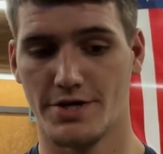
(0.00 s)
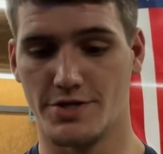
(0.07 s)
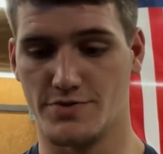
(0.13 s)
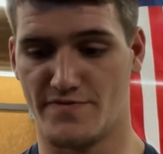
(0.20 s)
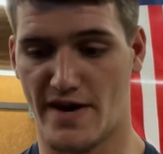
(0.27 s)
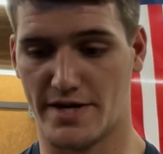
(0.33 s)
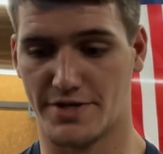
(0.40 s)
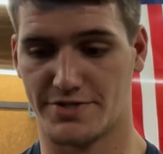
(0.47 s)
You
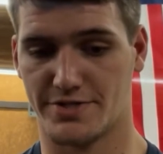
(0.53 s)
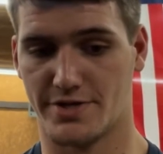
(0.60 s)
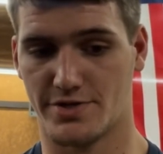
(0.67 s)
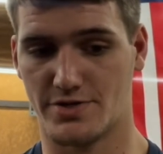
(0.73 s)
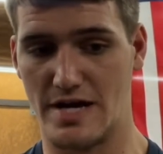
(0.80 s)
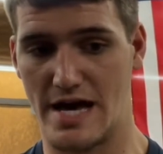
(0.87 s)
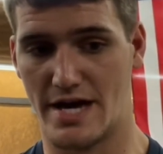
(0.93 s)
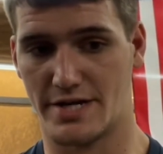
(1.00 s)
find a
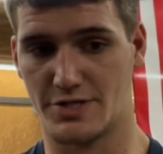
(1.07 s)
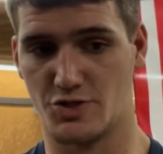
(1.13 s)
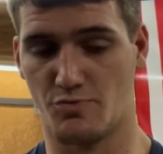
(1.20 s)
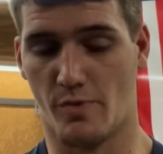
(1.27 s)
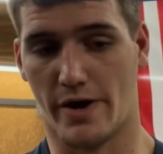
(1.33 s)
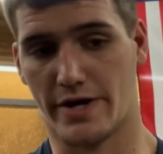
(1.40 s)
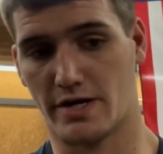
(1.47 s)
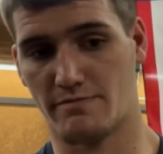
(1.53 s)
center line and you
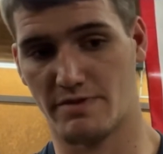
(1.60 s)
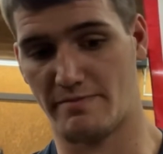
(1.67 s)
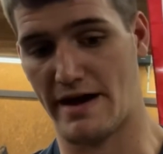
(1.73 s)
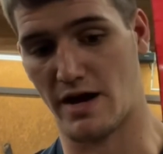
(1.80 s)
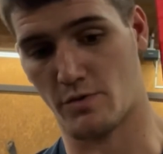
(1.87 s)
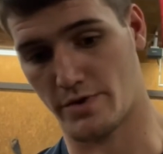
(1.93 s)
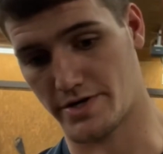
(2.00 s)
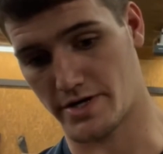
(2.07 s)
bring it up the
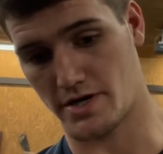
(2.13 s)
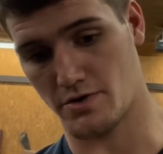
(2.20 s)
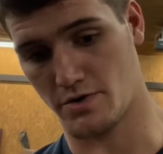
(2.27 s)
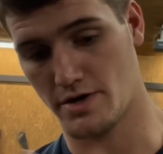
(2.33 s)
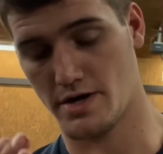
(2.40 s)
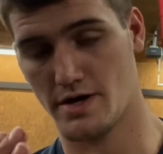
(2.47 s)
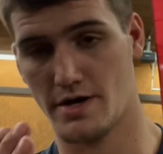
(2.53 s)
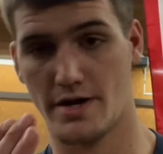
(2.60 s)
back
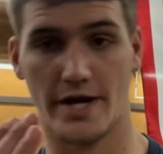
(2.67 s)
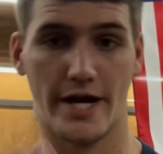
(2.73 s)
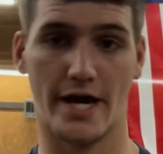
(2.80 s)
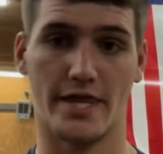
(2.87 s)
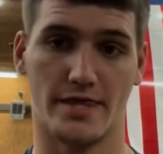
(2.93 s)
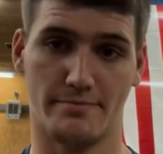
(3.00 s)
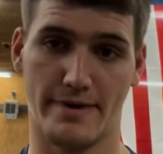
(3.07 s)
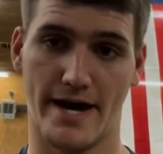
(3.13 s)
window,
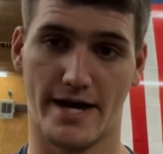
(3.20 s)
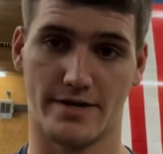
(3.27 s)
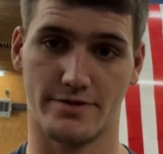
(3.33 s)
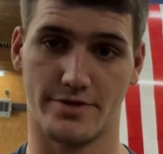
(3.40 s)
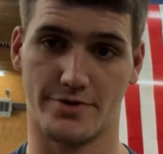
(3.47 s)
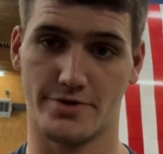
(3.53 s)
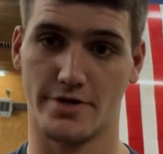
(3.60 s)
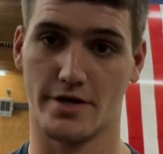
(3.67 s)
down the back
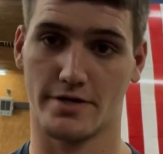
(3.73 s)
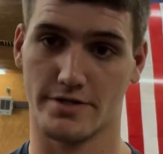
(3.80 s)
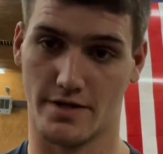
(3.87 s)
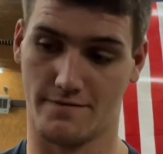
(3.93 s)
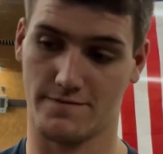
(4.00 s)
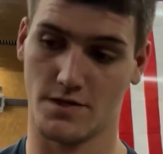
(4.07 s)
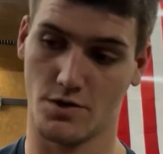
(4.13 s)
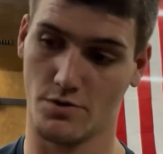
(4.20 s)
truck,
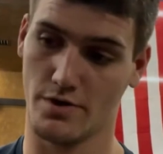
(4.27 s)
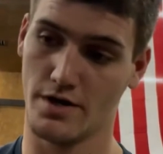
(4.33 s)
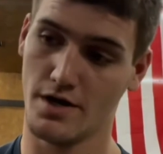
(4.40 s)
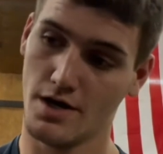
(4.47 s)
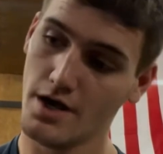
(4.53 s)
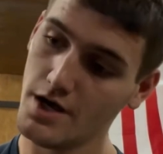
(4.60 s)
the floor,